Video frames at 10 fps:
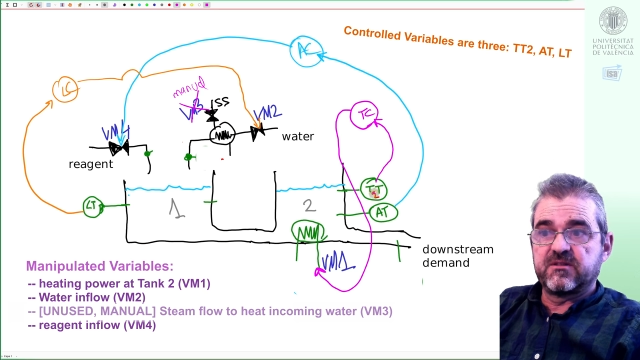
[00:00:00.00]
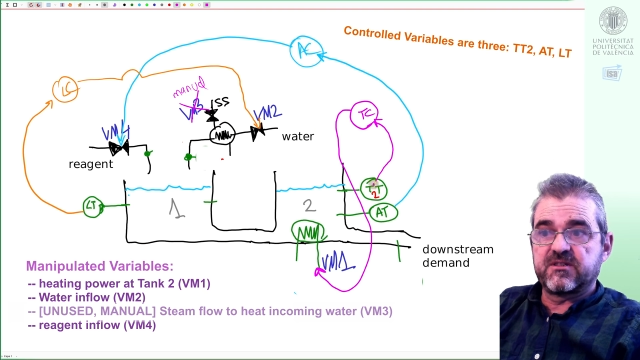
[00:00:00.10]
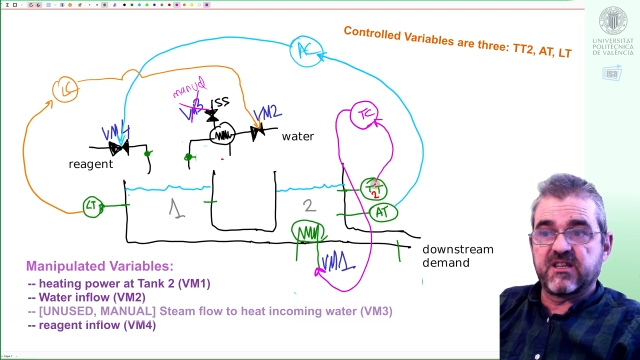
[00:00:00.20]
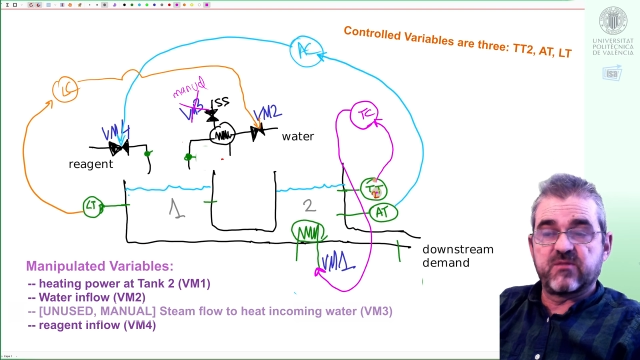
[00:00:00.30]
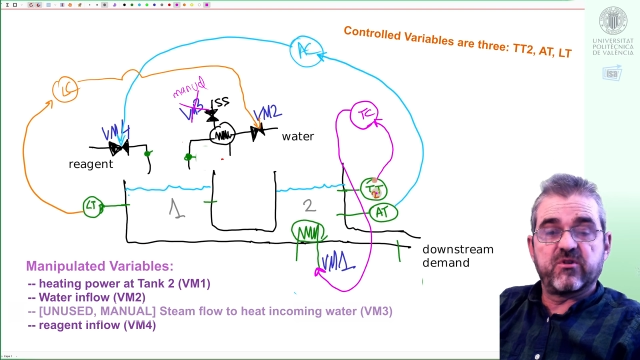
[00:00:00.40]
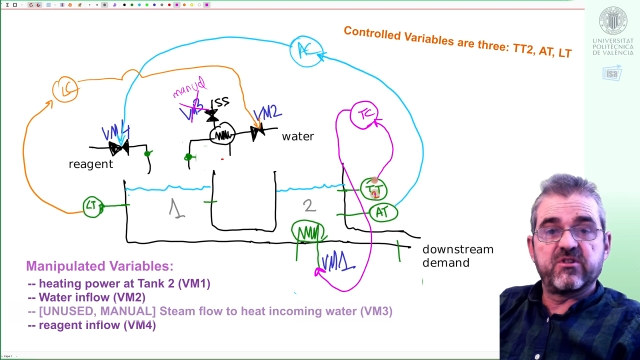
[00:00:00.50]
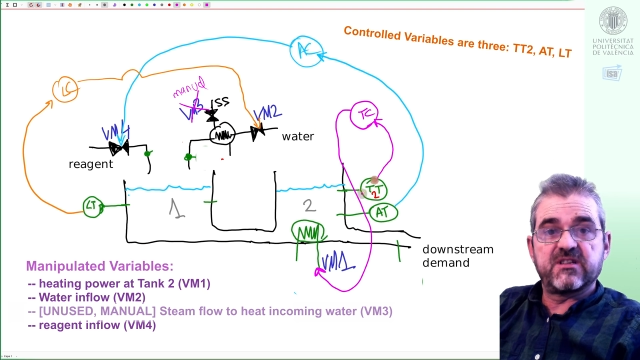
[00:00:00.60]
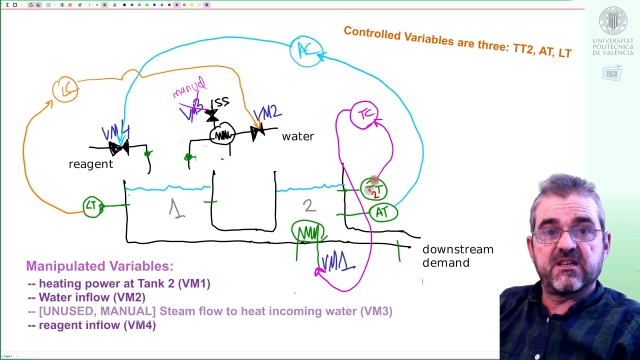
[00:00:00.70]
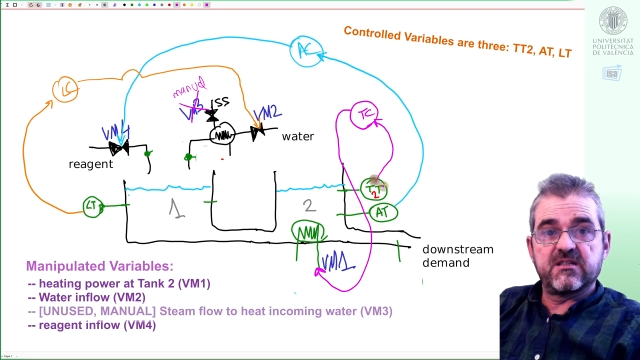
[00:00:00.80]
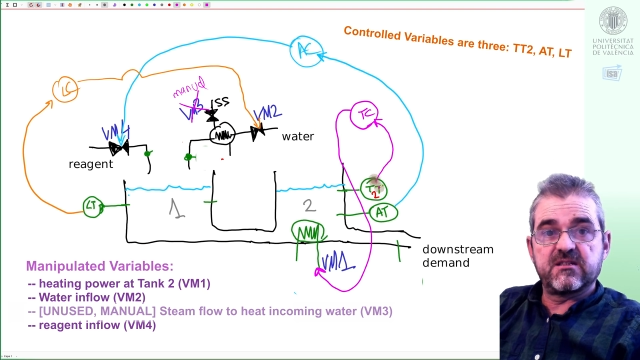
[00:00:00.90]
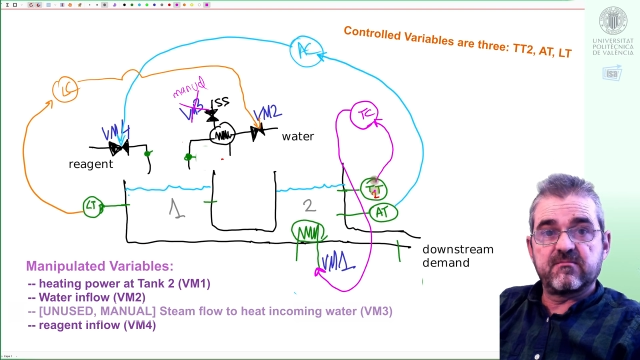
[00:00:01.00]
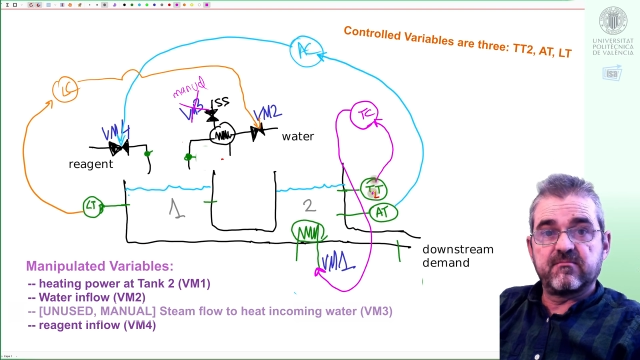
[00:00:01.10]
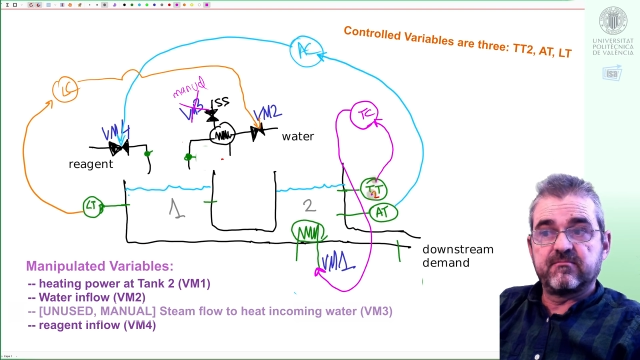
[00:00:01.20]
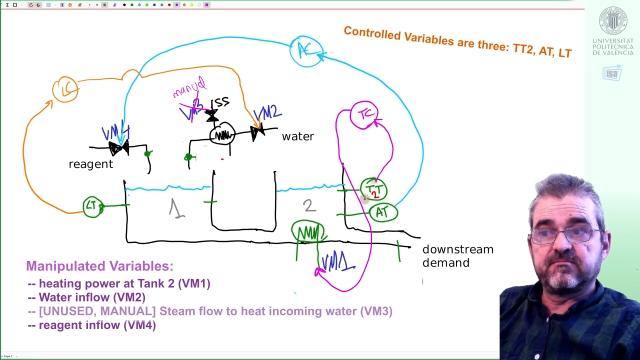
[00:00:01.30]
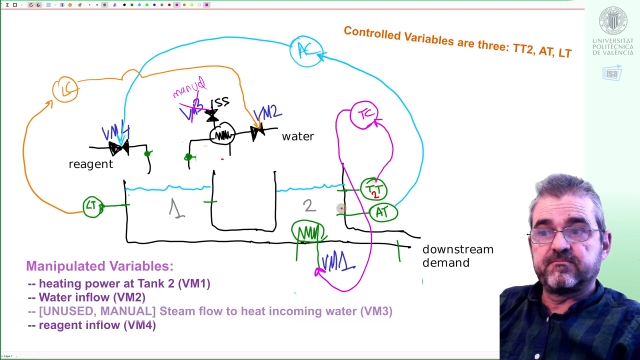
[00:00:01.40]
set point changes.
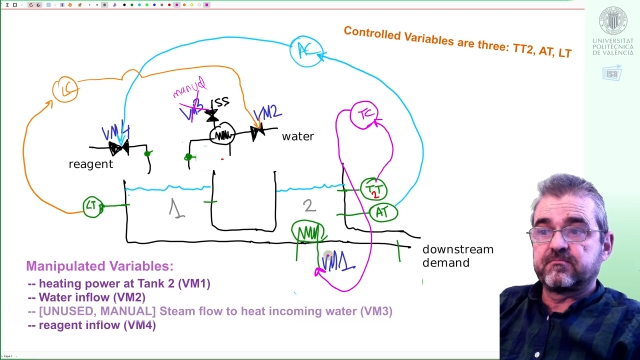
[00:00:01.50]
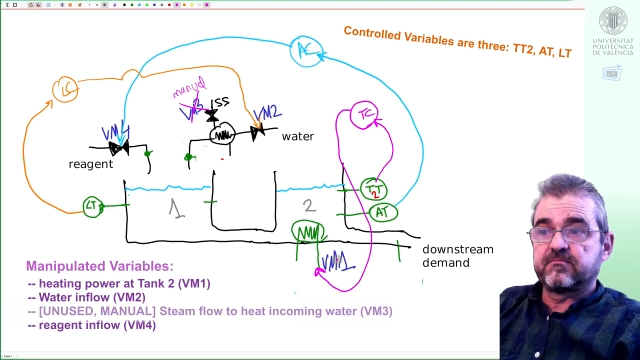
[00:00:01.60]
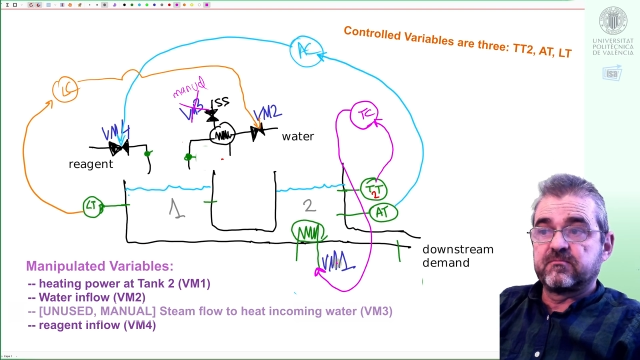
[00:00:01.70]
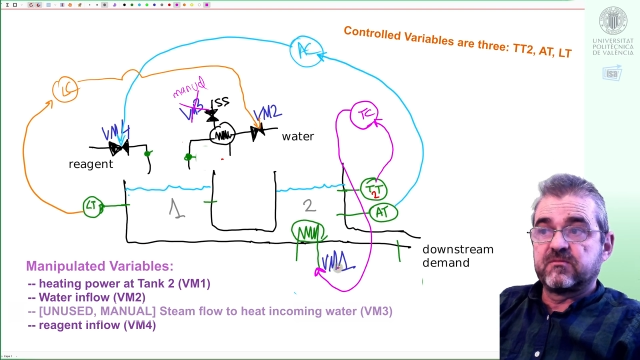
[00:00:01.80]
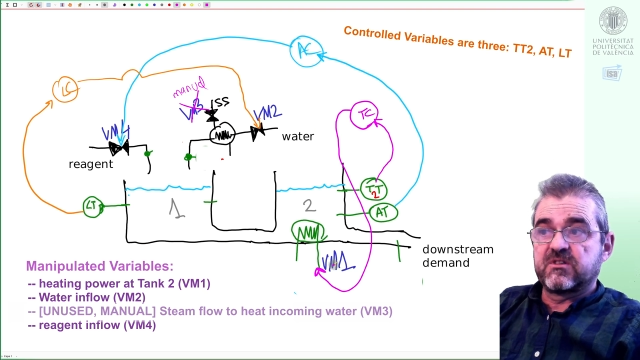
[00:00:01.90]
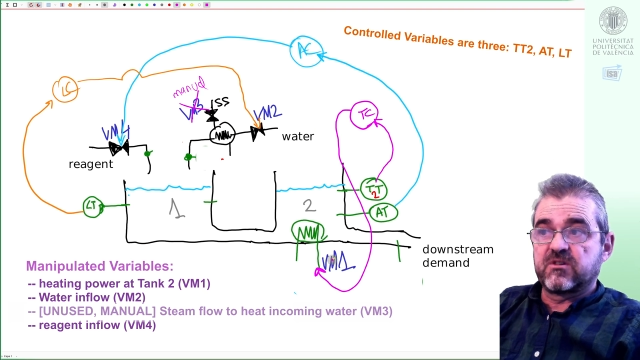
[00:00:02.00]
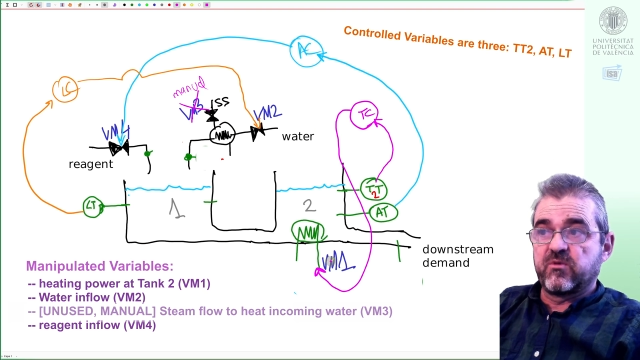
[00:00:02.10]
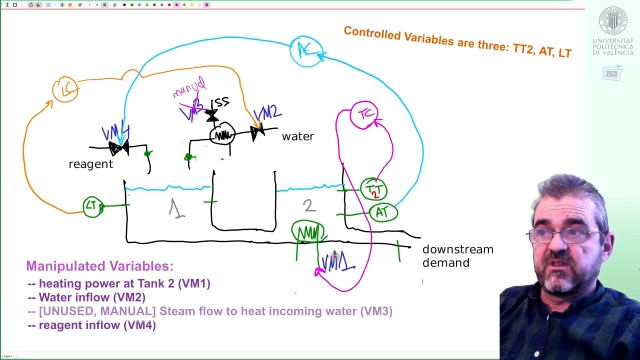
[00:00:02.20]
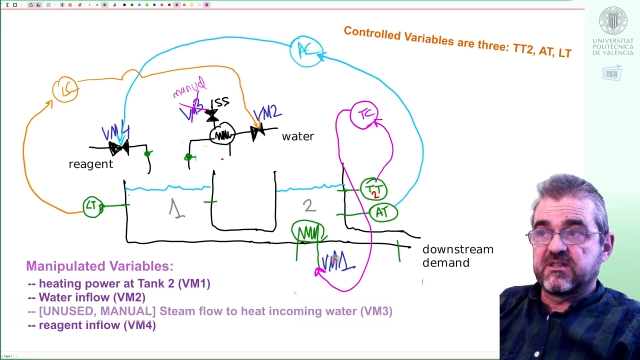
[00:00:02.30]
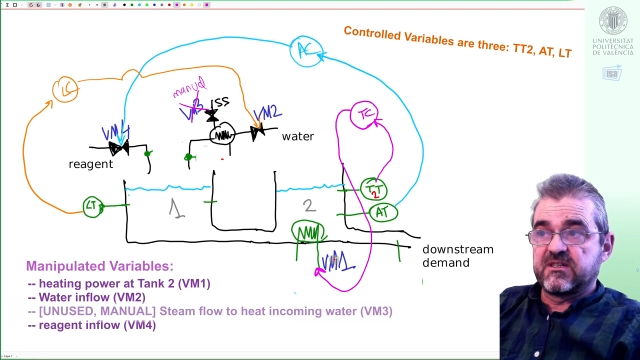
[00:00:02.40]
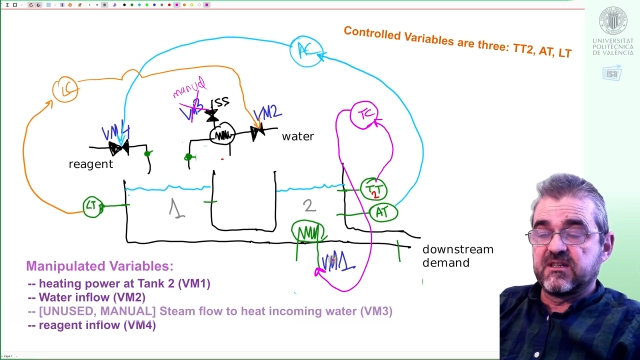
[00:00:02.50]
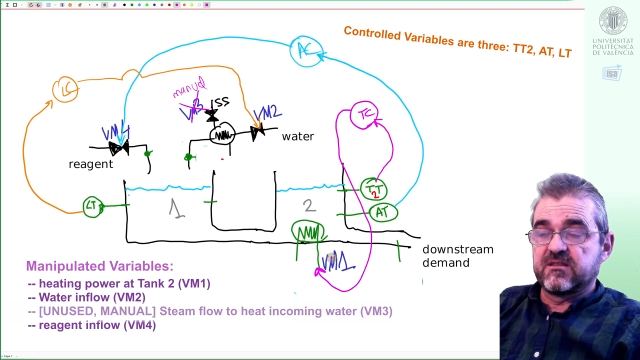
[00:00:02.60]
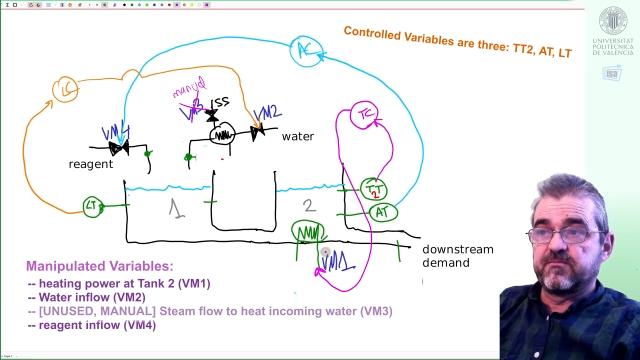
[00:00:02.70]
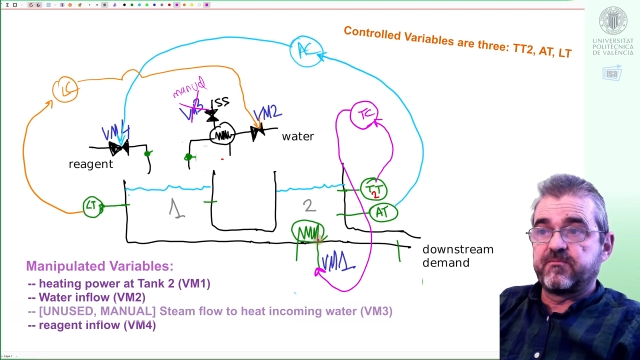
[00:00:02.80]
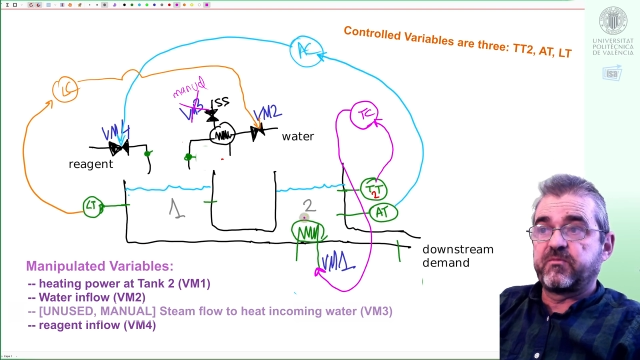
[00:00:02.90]
So this is it.